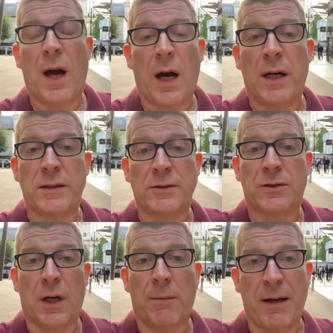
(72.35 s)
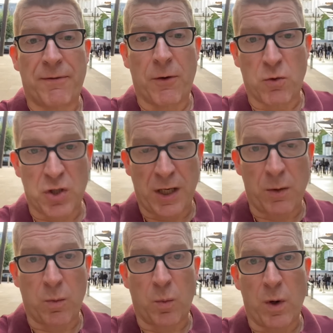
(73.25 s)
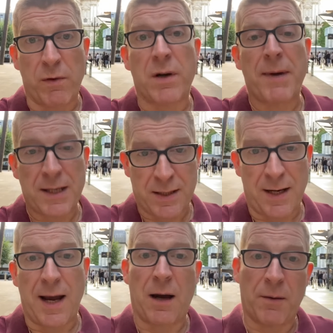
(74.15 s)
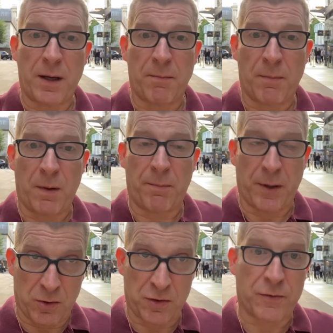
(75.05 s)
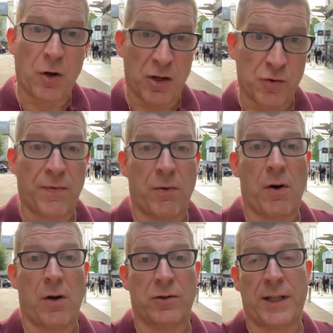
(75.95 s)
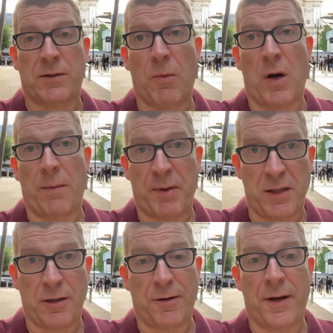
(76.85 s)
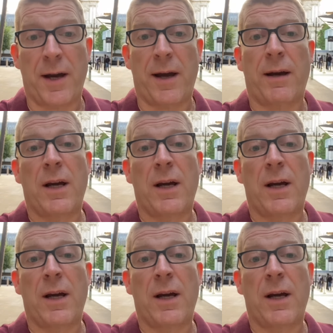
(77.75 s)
And unfortunately, we're in a mess now because of Nigel Farage. That's my opinion on that.